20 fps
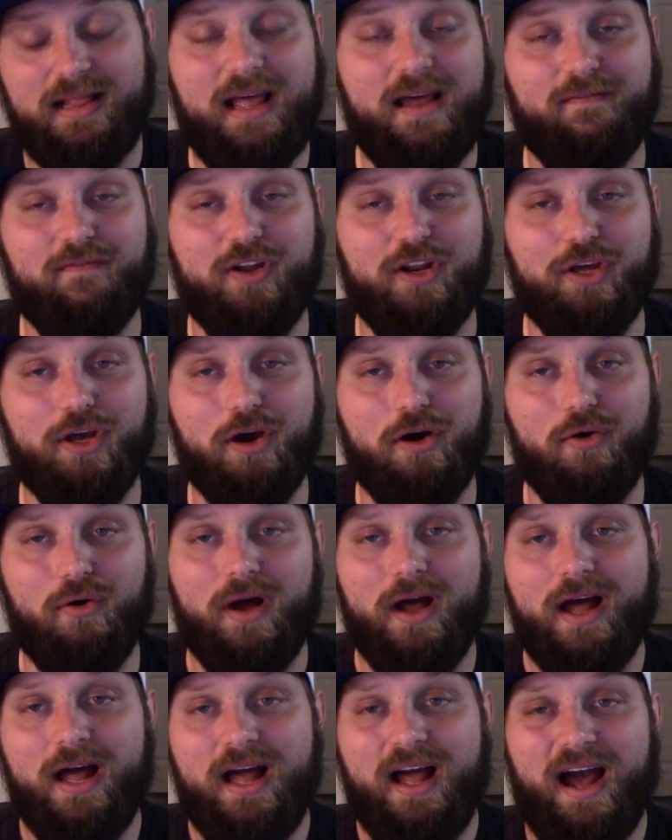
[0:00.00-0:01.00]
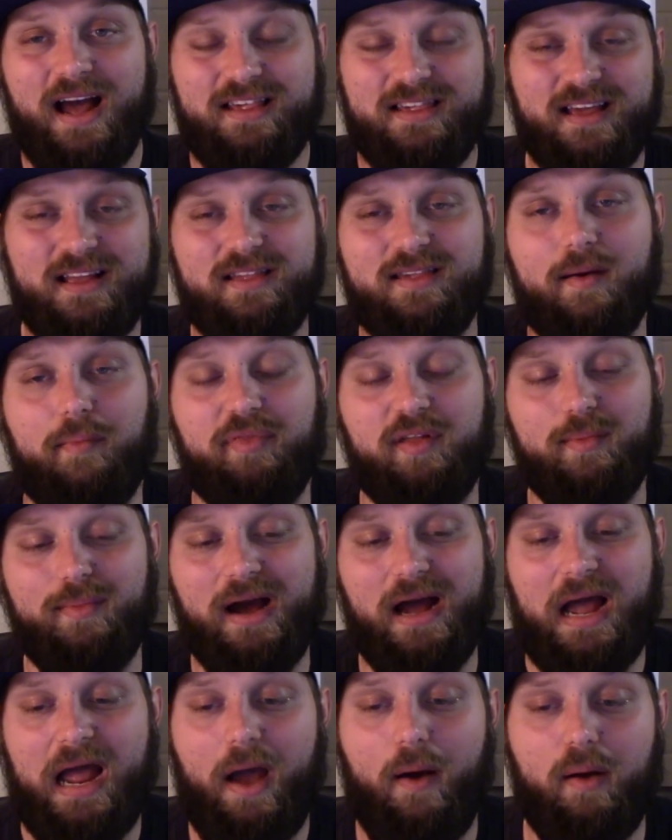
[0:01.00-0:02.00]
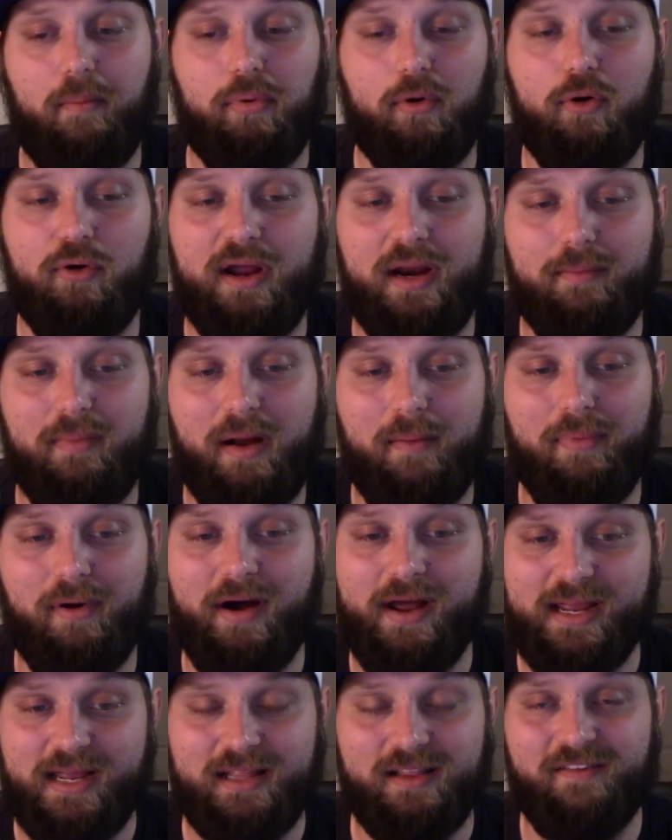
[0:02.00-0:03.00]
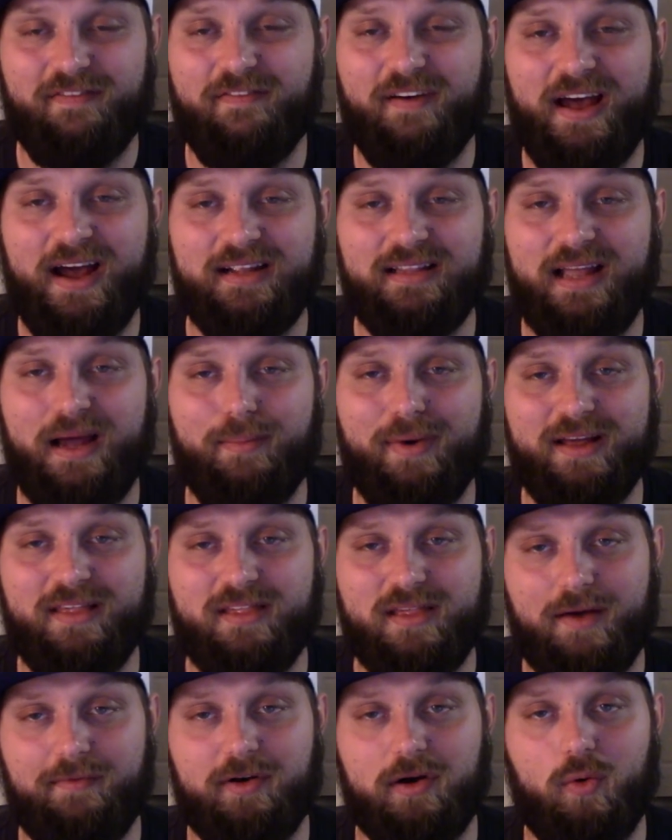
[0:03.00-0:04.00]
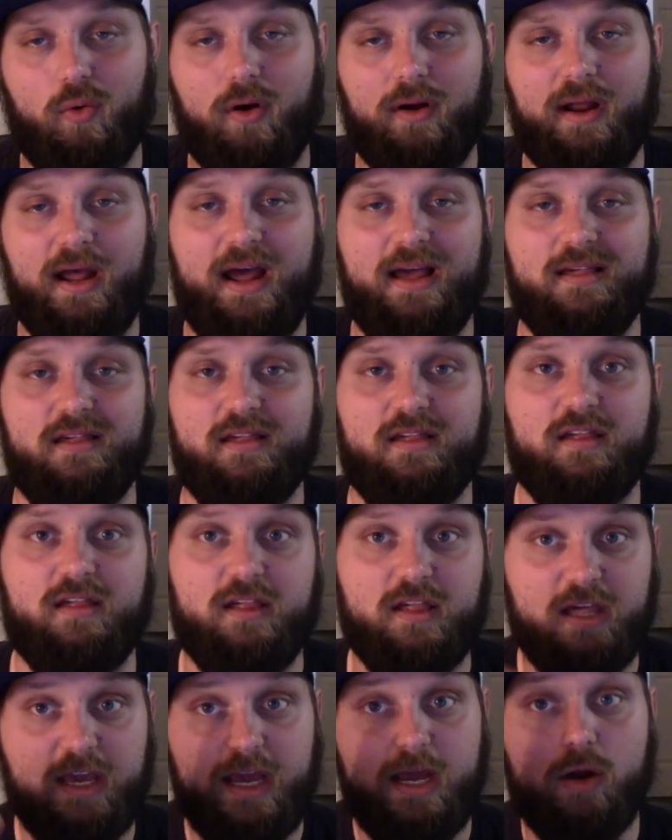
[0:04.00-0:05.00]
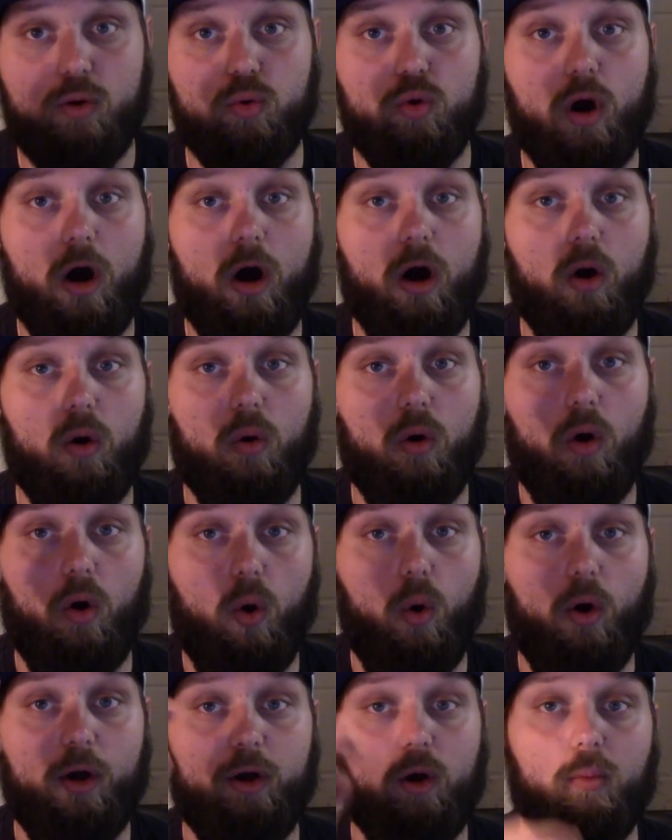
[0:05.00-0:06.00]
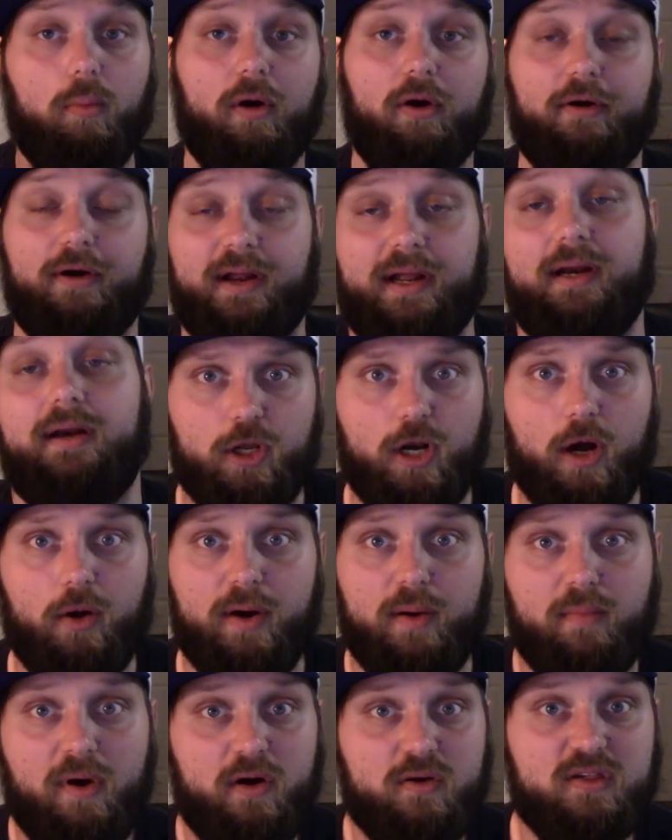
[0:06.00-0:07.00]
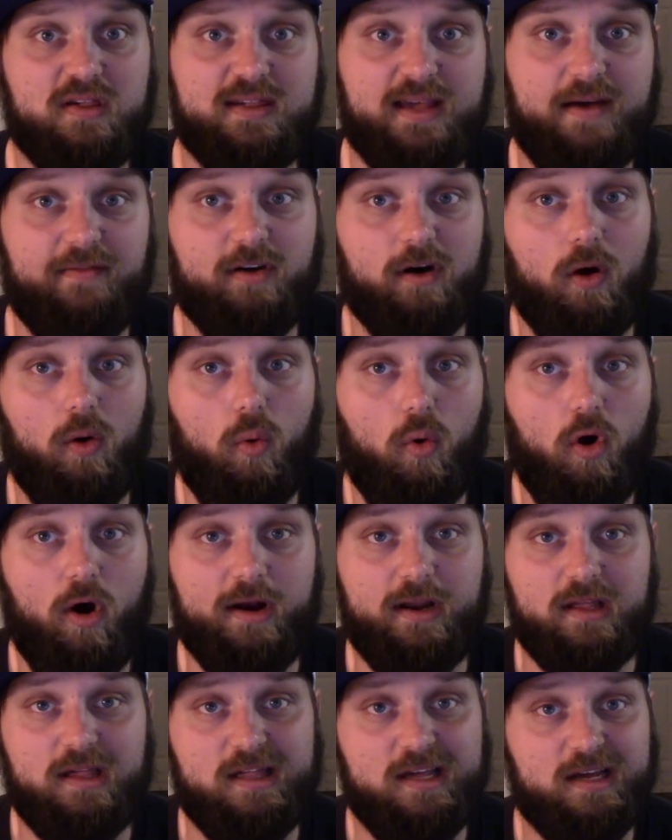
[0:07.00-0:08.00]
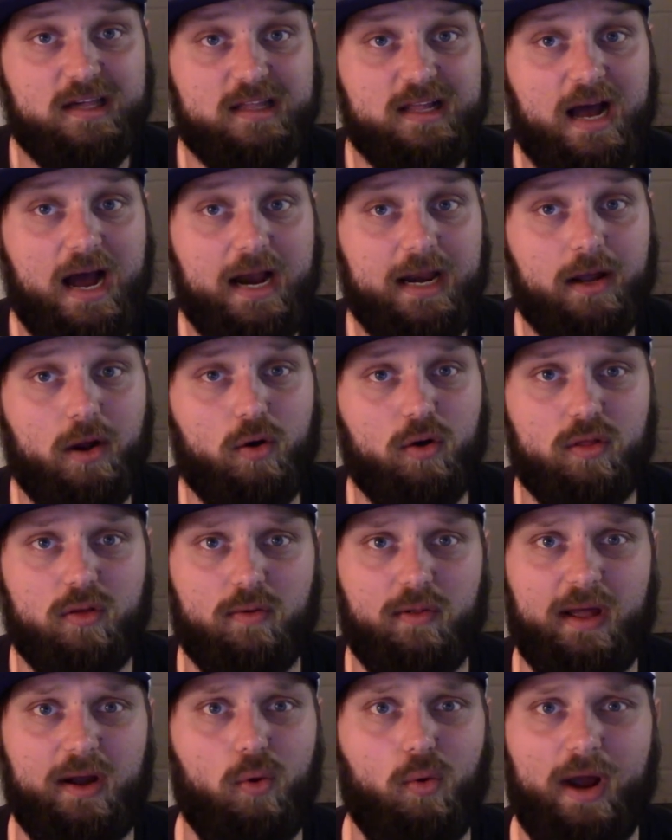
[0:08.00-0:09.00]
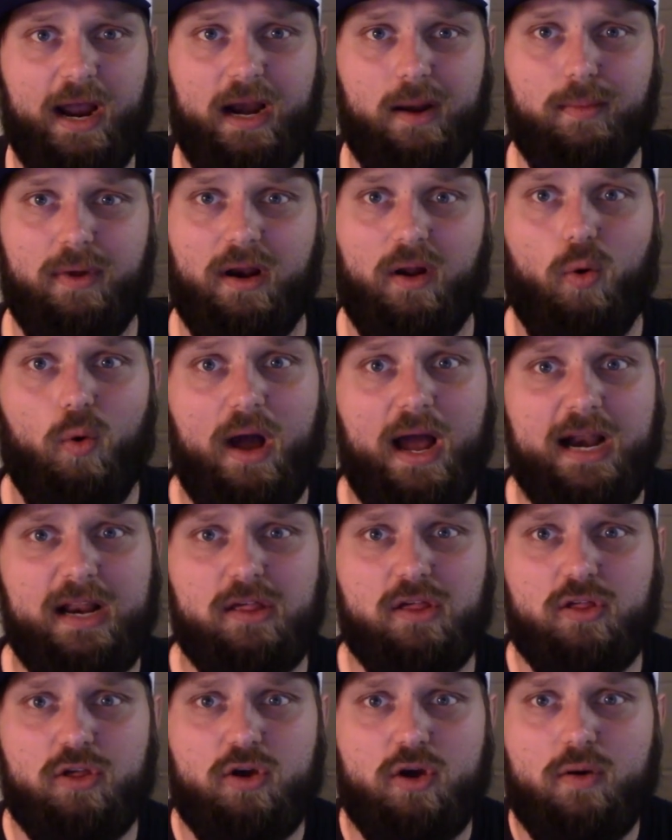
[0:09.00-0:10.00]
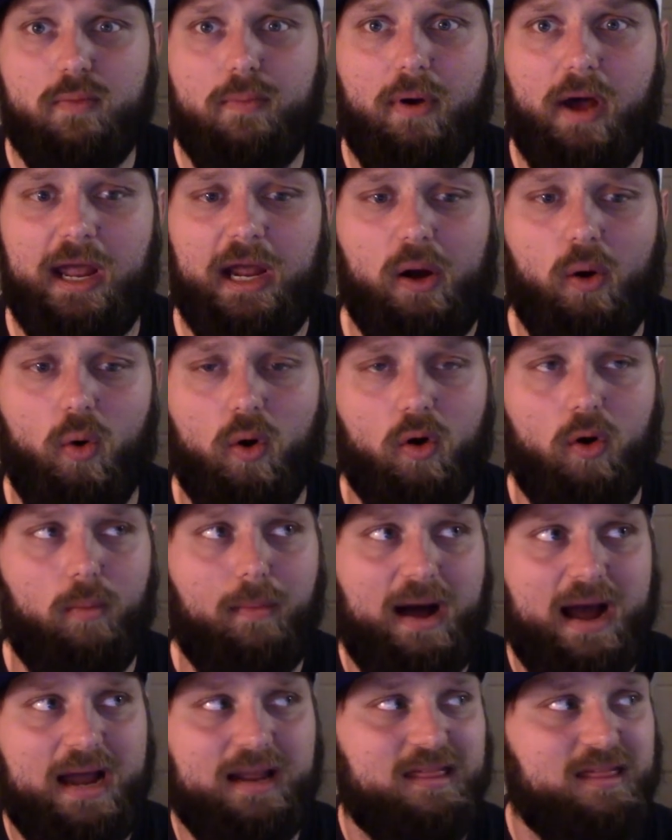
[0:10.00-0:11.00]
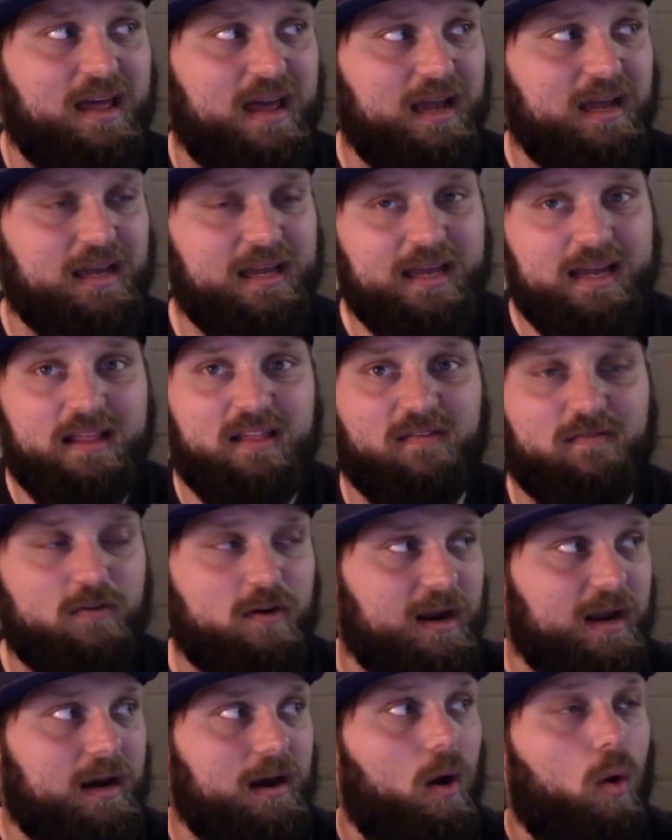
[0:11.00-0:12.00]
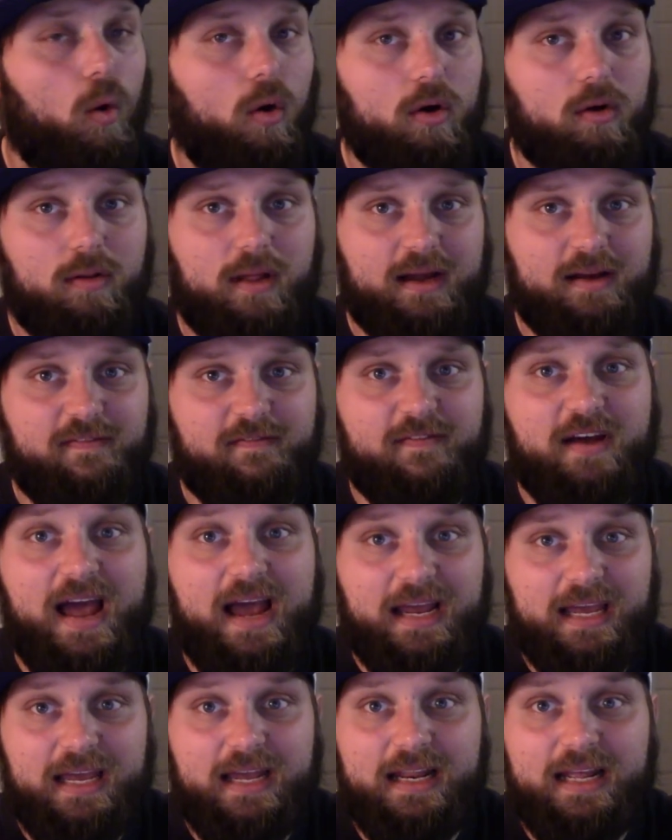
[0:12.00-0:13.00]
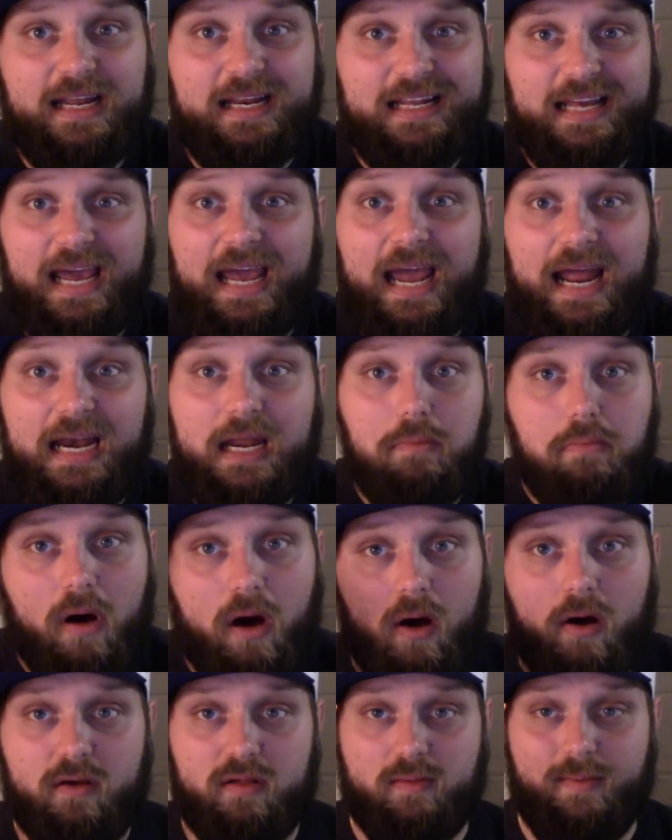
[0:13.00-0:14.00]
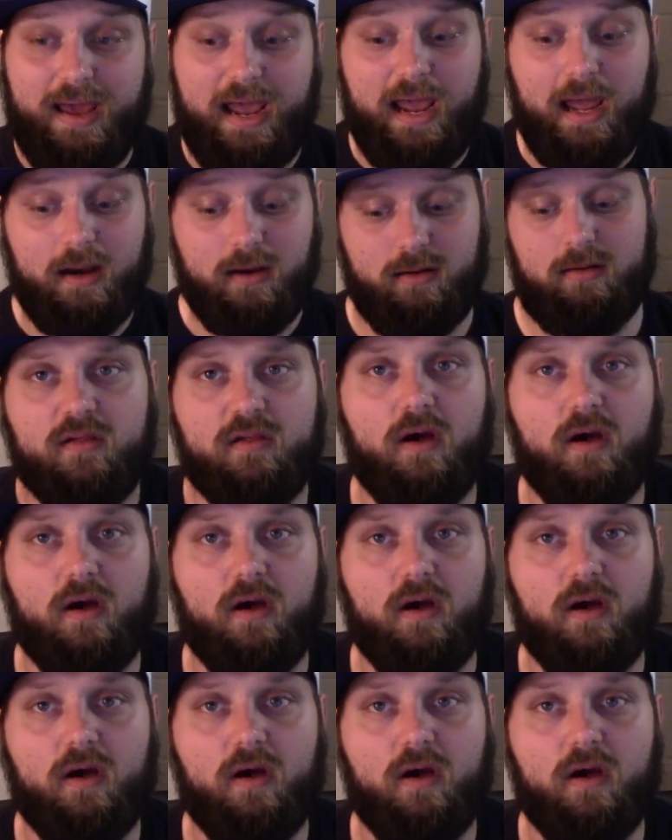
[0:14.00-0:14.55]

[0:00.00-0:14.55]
that video, I said something about how I broke in my bike and the fact that my 701 has zero oil burning. You know, and most 701 and 690 owners are like, wait a minute, why doesn't your bike oil? My thing eats freaking oil like a fat kid eating candy bars, man.